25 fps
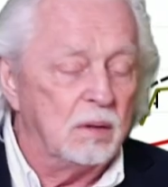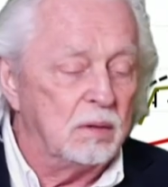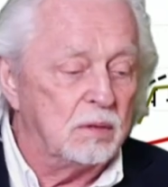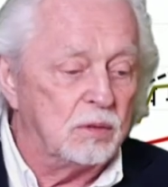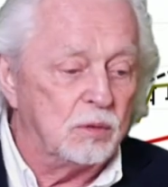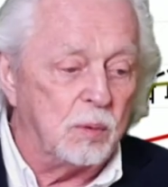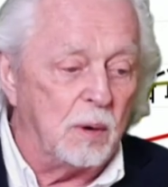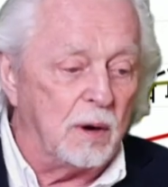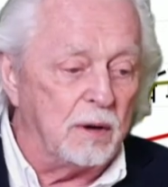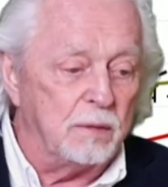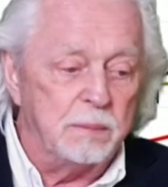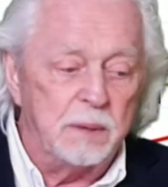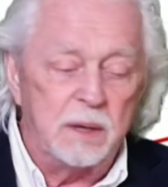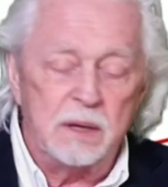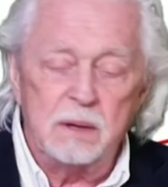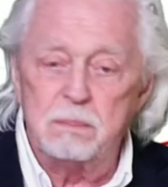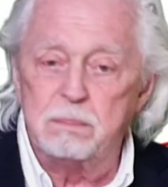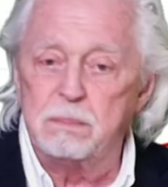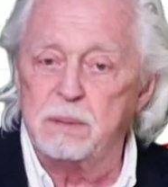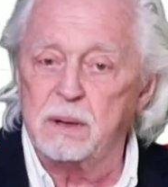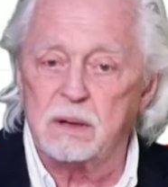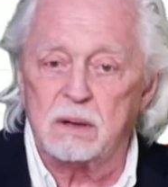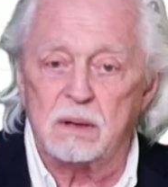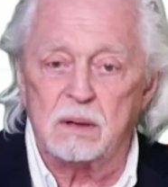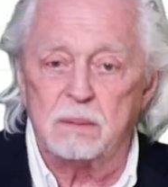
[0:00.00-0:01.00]
12 million
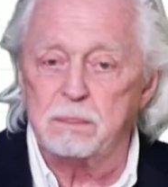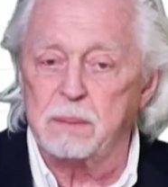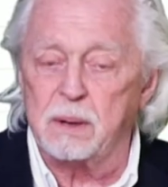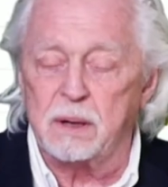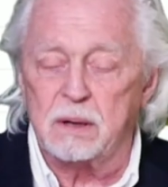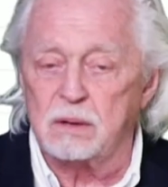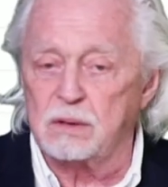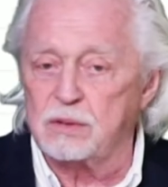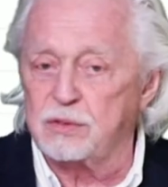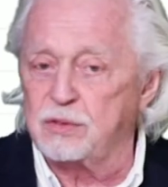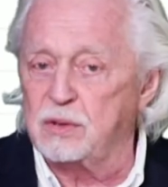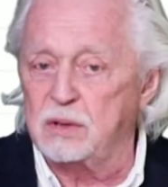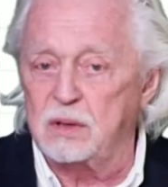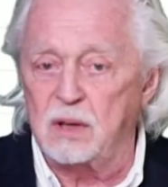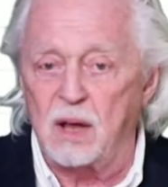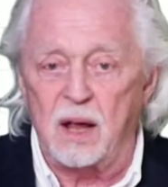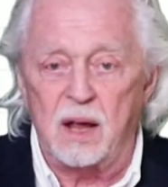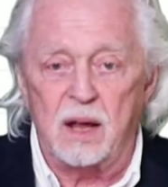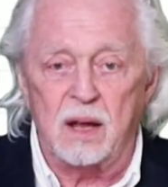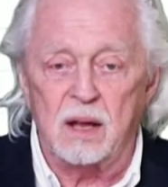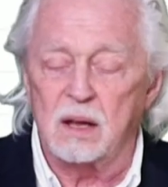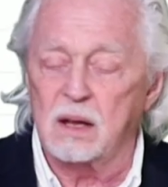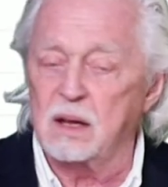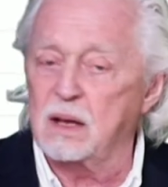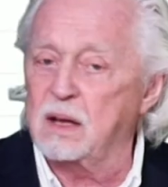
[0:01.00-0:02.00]
barrels a
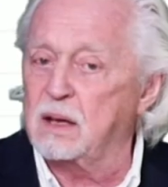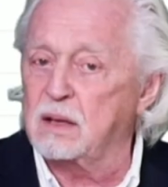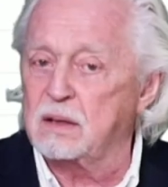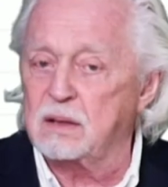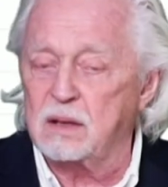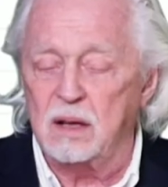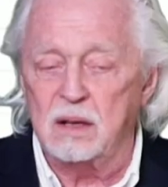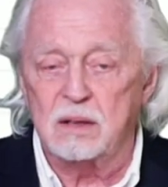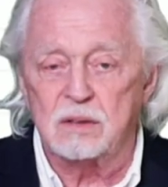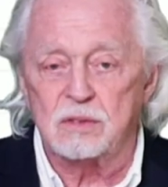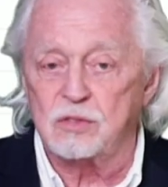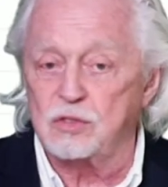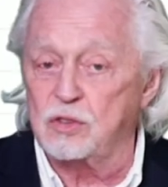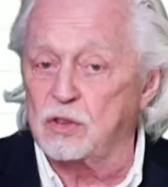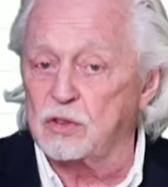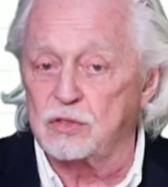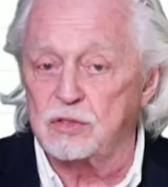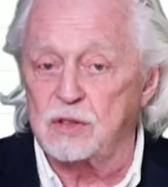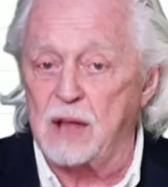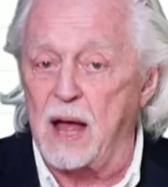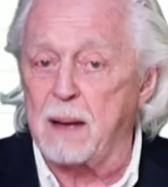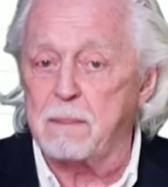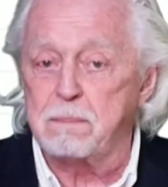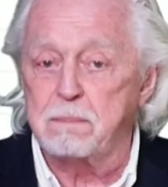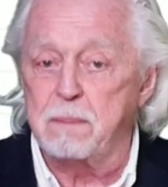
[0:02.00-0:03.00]
day. It's just
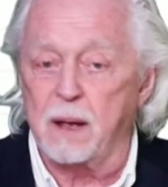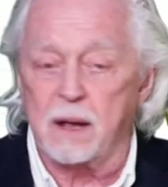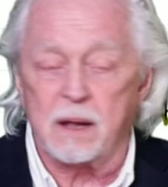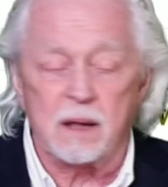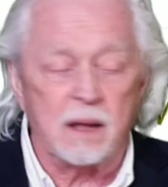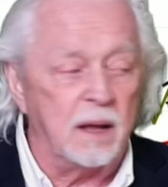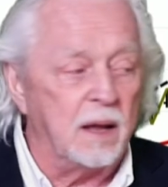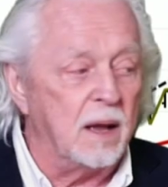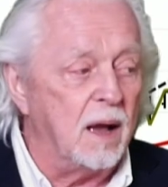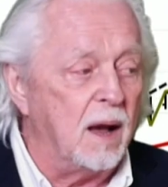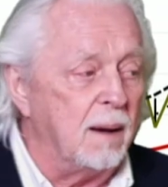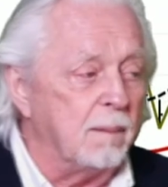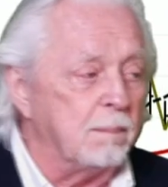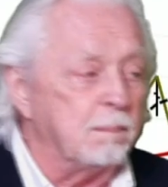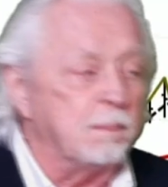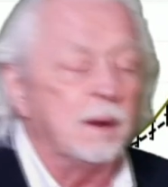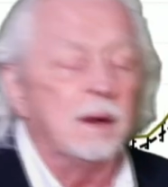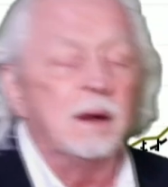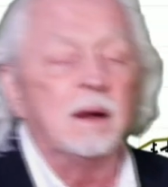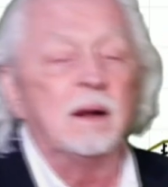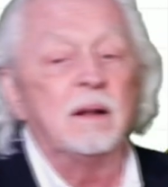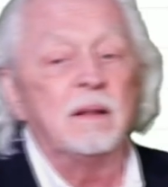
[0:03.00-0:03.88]
not picking up.